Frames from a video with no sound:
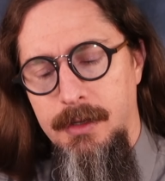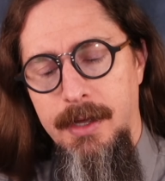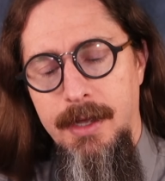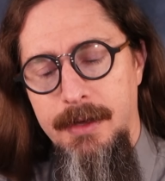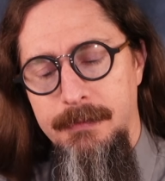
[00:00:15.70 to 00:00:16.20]

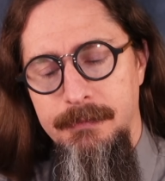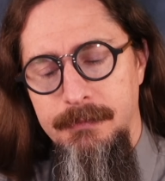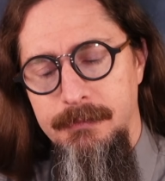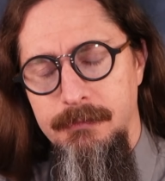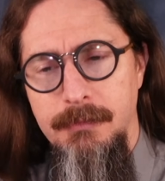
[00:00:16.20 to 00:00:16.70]
I am
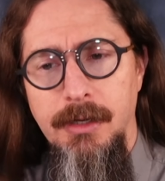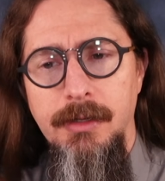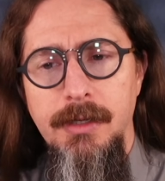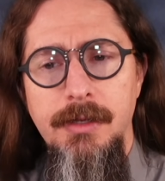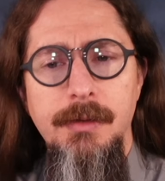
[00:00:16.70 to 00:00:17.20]

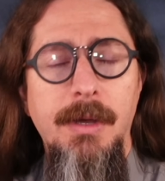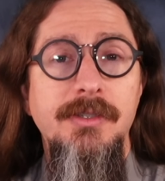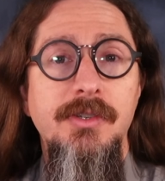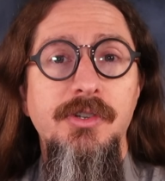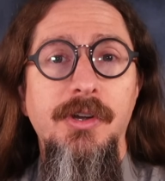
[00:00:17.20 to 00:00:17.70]
merely the
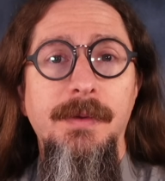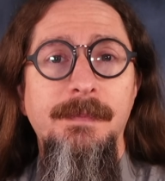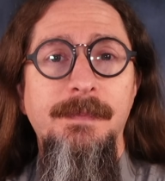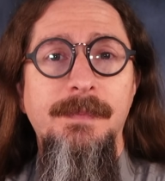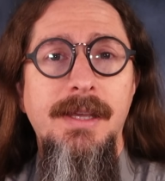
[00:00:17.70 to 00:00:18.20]
messenger,
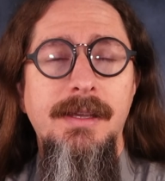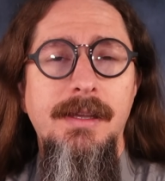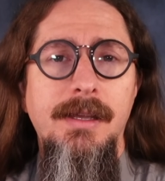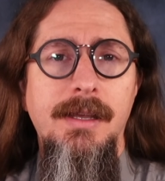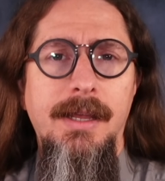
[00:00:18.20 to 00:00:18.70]

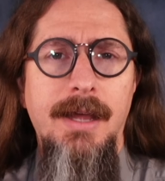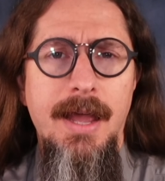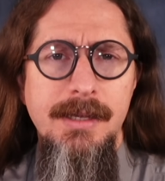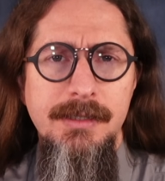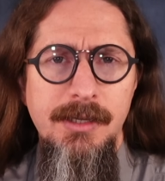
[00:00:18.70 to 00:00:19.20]
and I
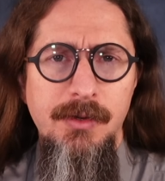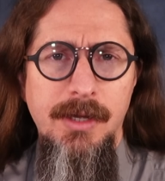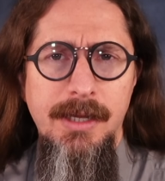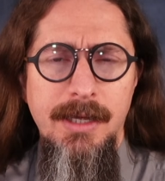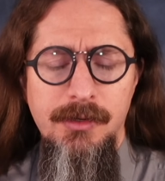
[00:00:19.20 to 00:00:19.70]
ask that you
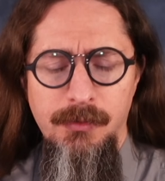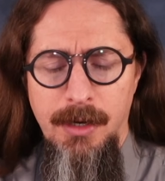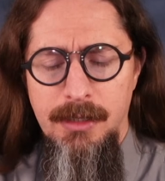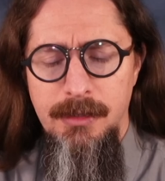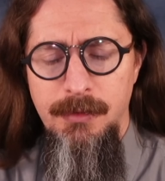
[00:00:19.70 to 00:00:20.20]
connect
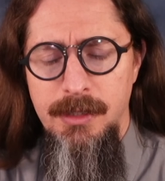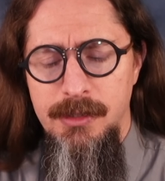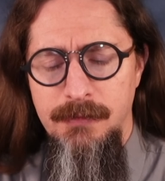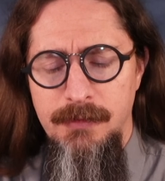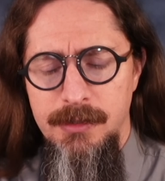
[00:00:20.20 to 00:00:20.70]
directly with
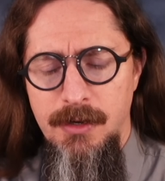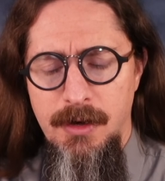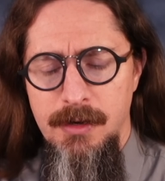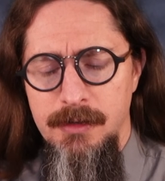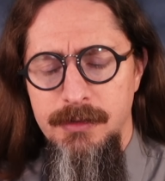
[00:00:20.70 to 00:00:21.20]
each of these
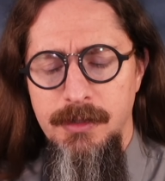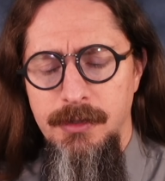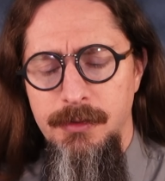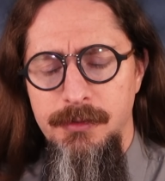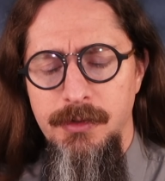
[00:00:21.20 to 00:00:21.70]
cards and
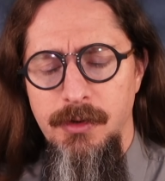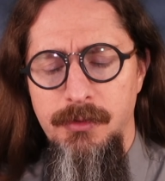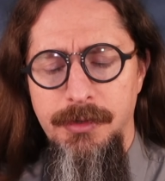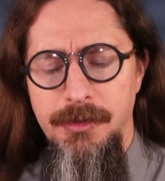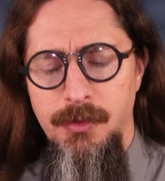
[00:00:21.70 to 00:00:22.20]
use your
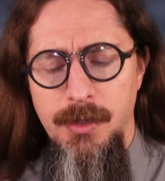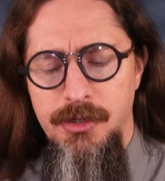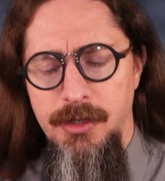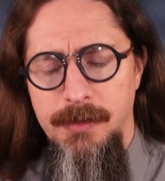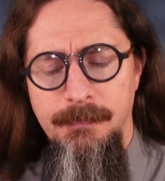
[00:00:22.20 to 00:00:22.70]
own
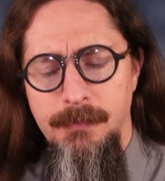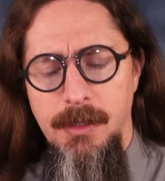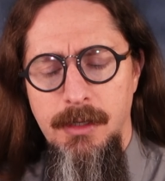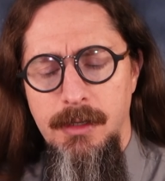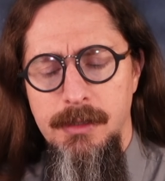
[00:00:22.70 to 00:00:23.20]
intuition
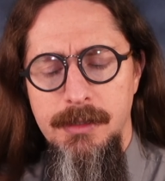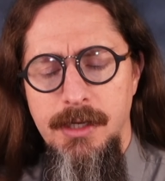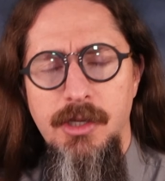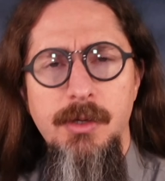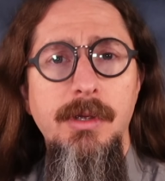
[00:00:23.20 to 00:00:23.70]
to
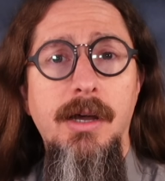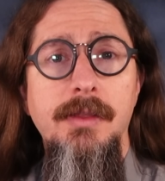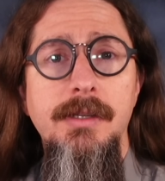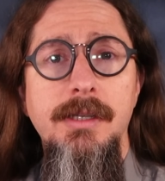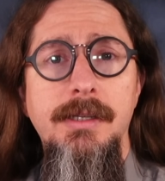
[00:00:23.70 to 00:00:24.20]
take you
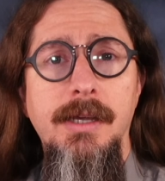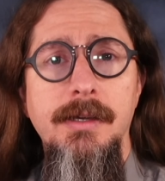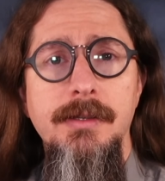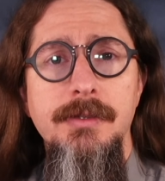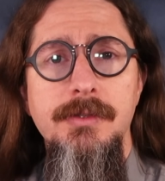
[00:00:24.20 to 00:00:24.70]
beyond the
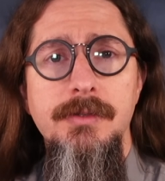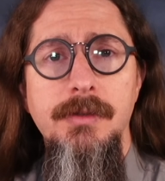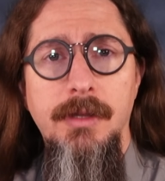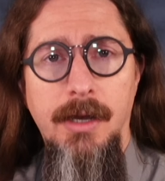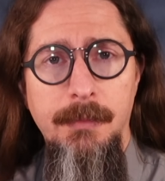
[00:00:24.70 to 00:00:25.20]

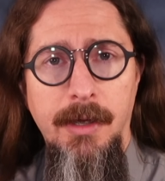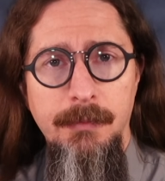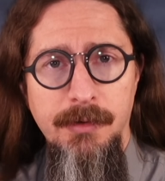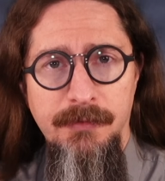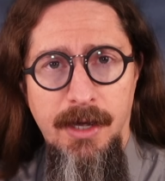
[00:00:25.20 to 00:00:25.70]
details that I
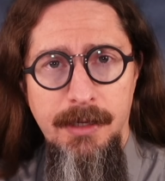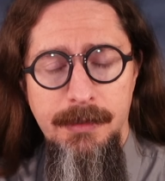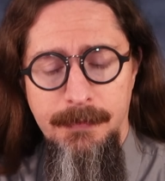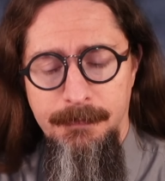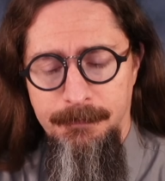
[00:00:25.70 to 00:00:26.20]
might provide.